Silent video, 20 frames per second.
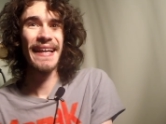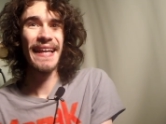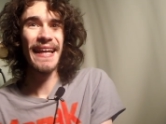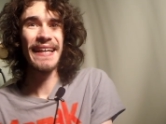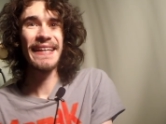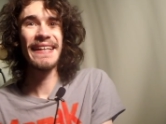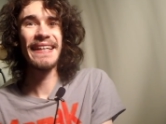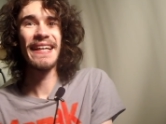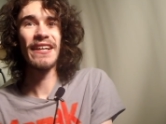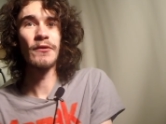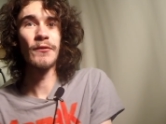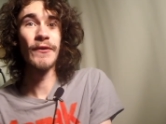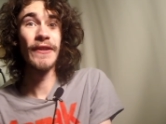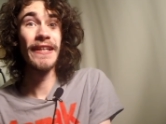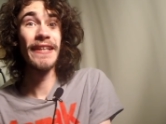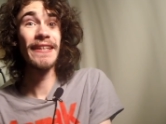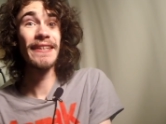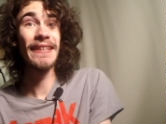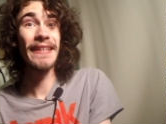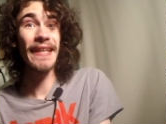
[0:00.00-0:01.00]
That can get
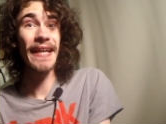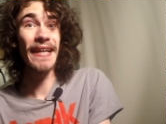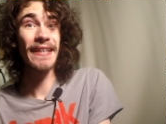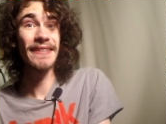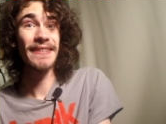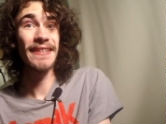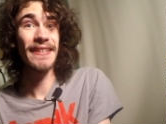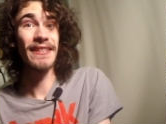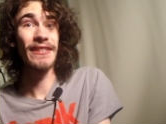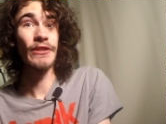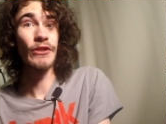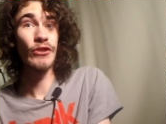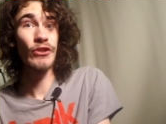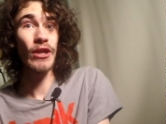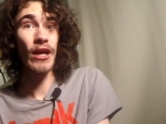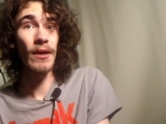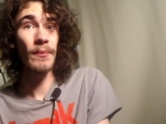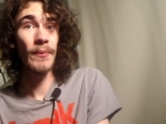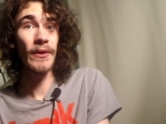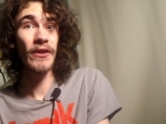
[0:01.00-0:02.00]
really nasty in the
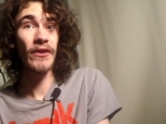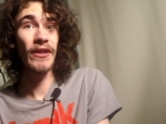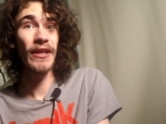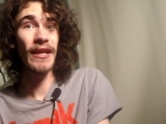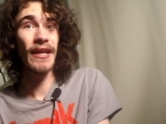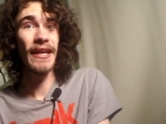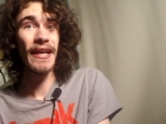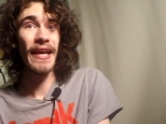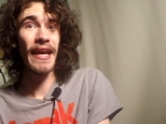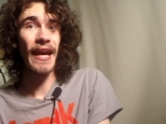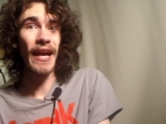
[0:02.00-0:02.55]
shop area.